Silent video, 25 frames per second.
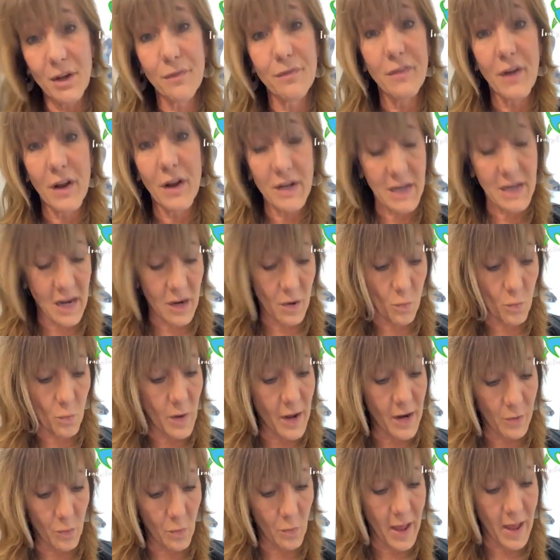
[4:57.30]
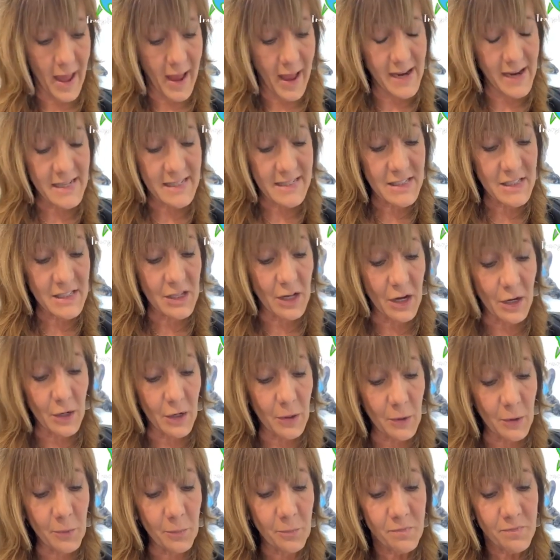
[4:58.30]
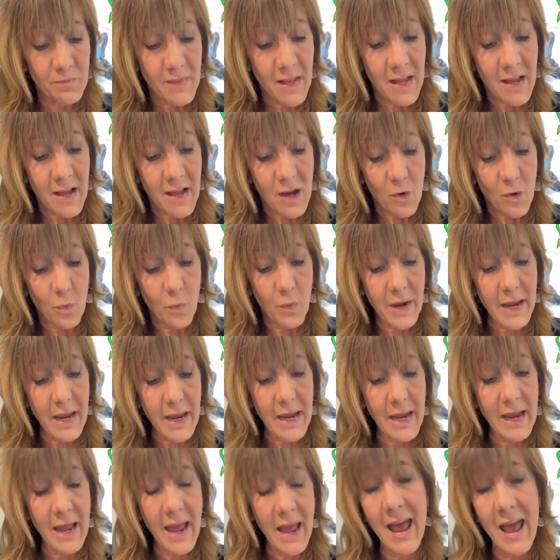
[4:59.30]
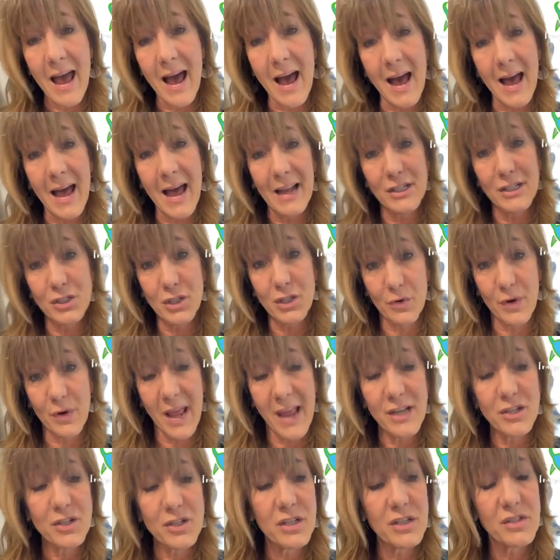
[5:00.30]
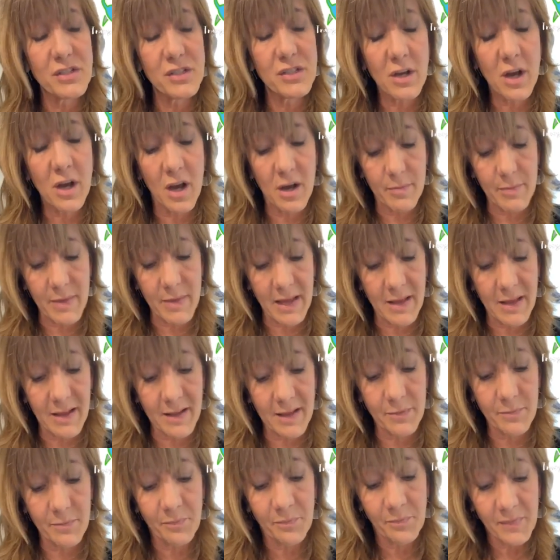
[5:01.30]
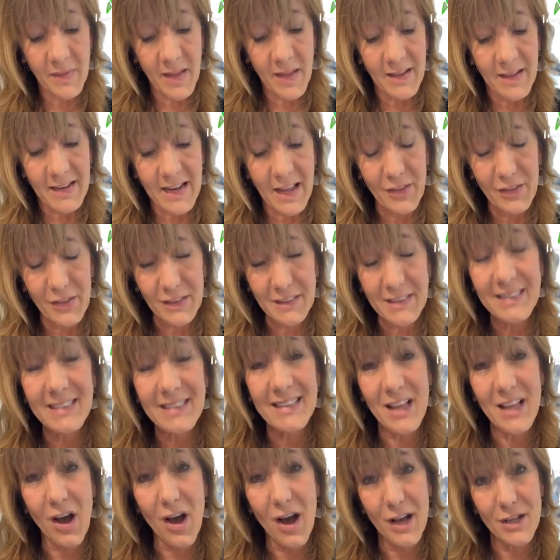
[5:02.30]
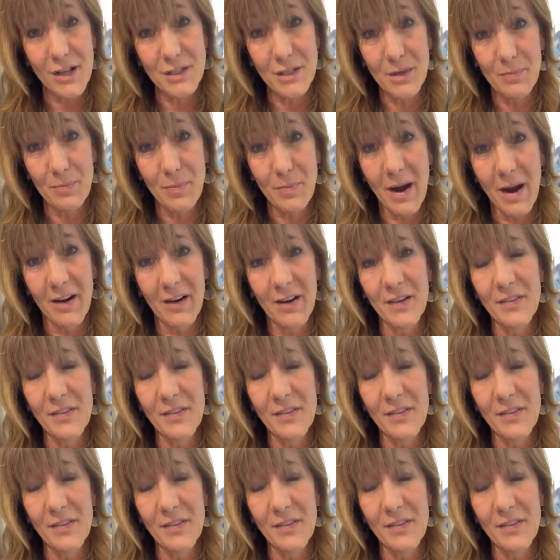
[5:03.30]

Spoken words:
their funding went away. So we had donations come in Now this is the awesome